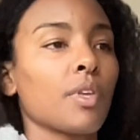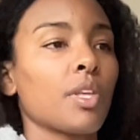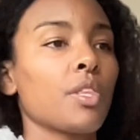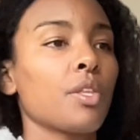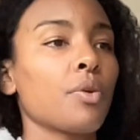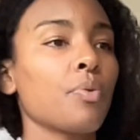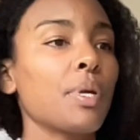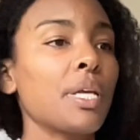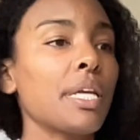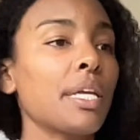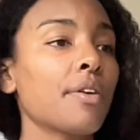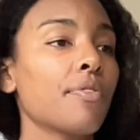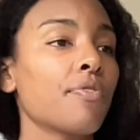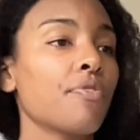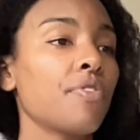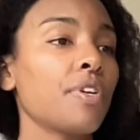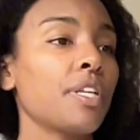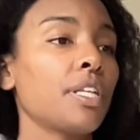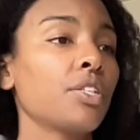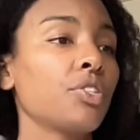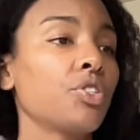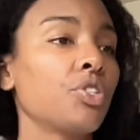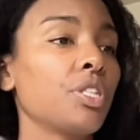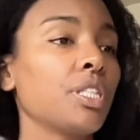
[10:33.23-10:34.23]
the week
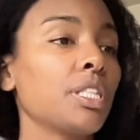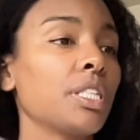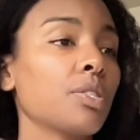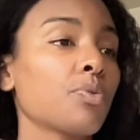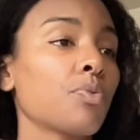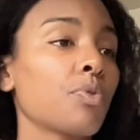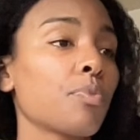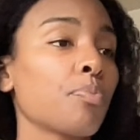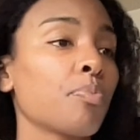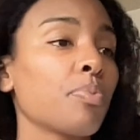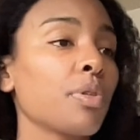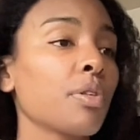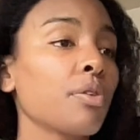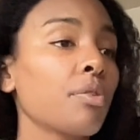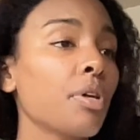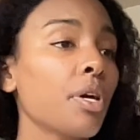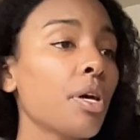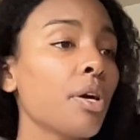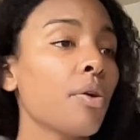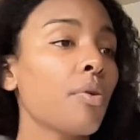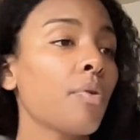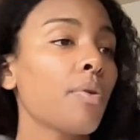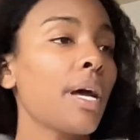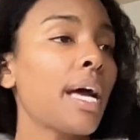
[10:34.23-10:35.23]
finishes with
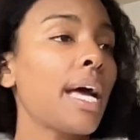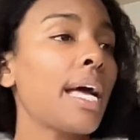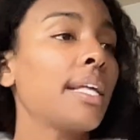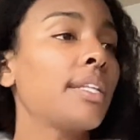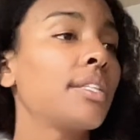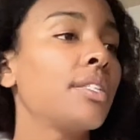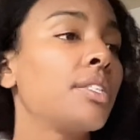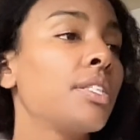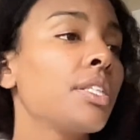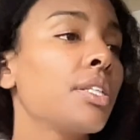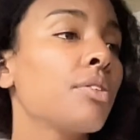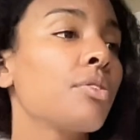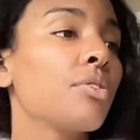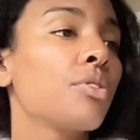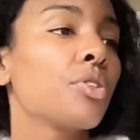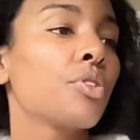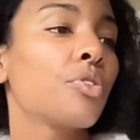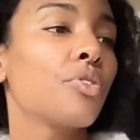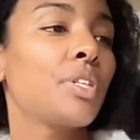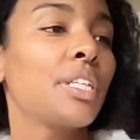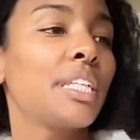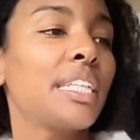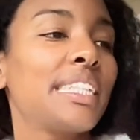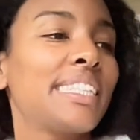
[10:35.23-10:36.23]
Pluto at 0
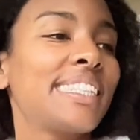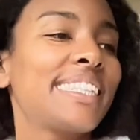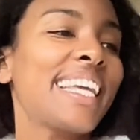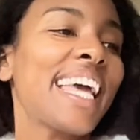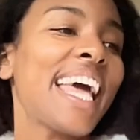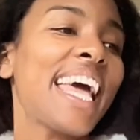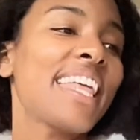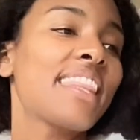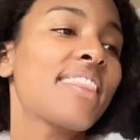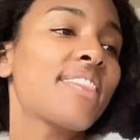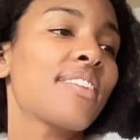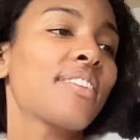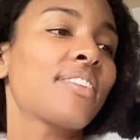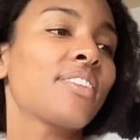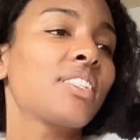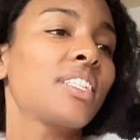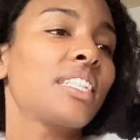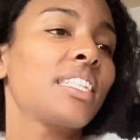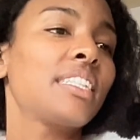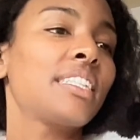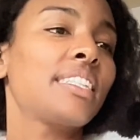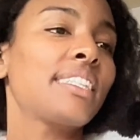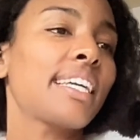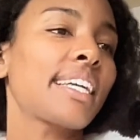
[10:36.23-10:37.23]
degrees and
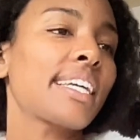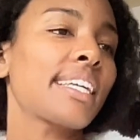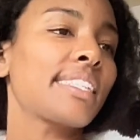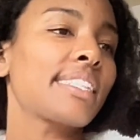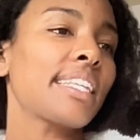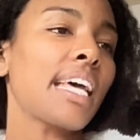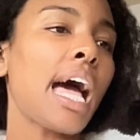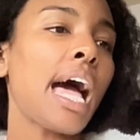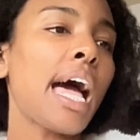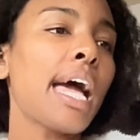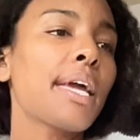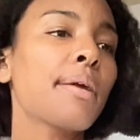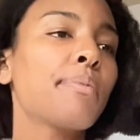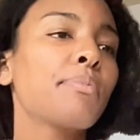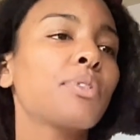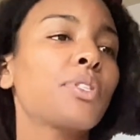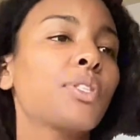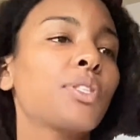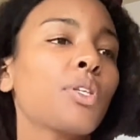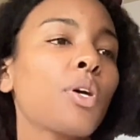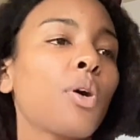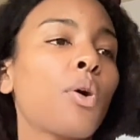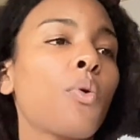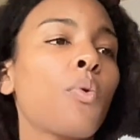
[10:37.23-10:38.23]
13 seconds. I am
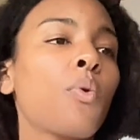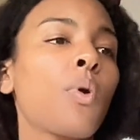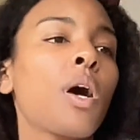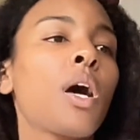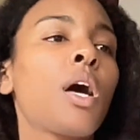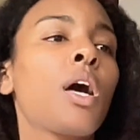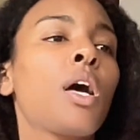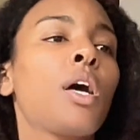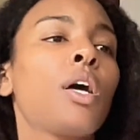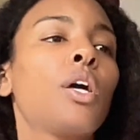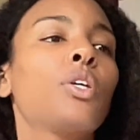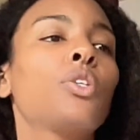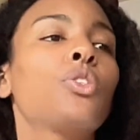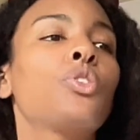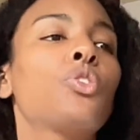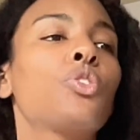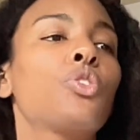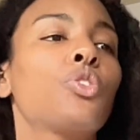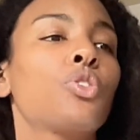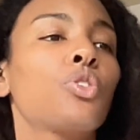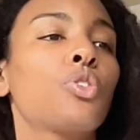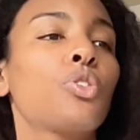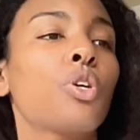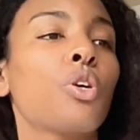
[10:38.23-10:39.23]
so
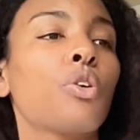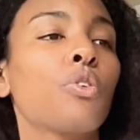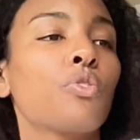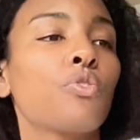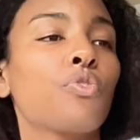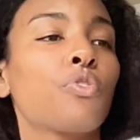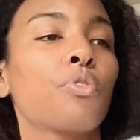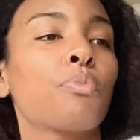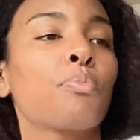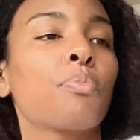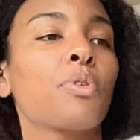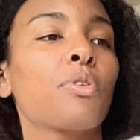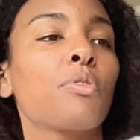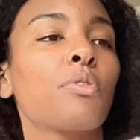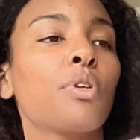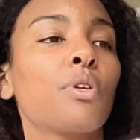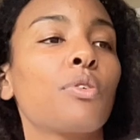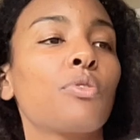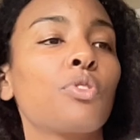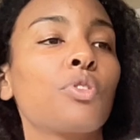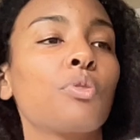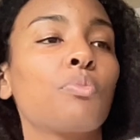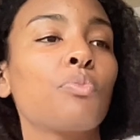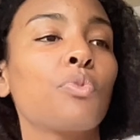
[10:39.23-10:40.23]
stoked for
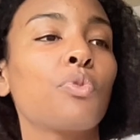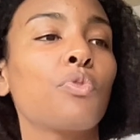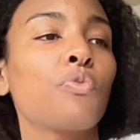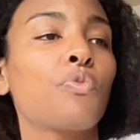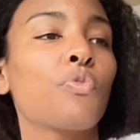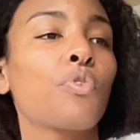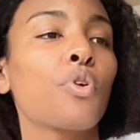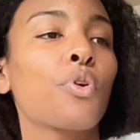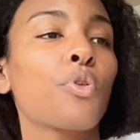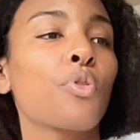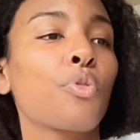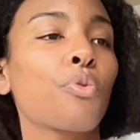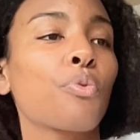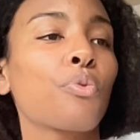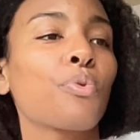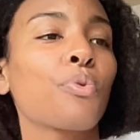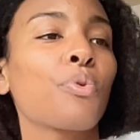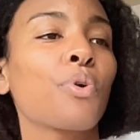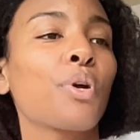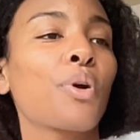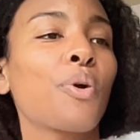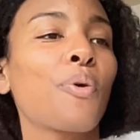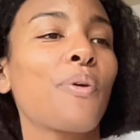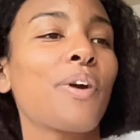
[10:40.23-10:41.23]
Pluto to move
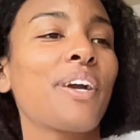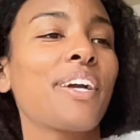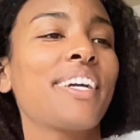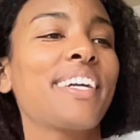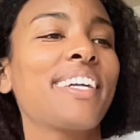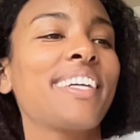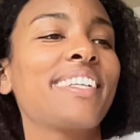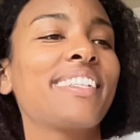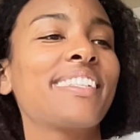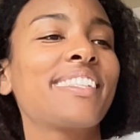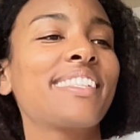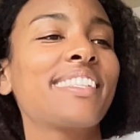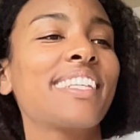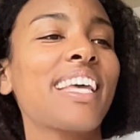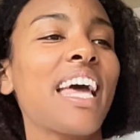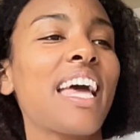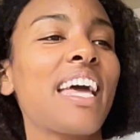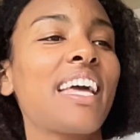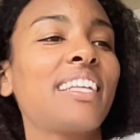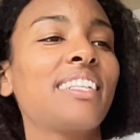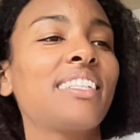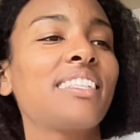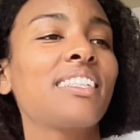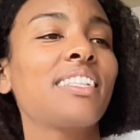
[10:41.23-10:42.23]
through Aquarius.
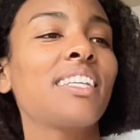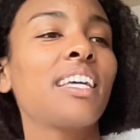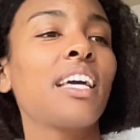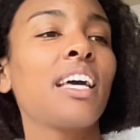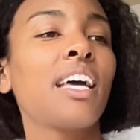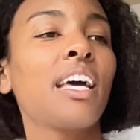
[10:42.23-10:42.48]
And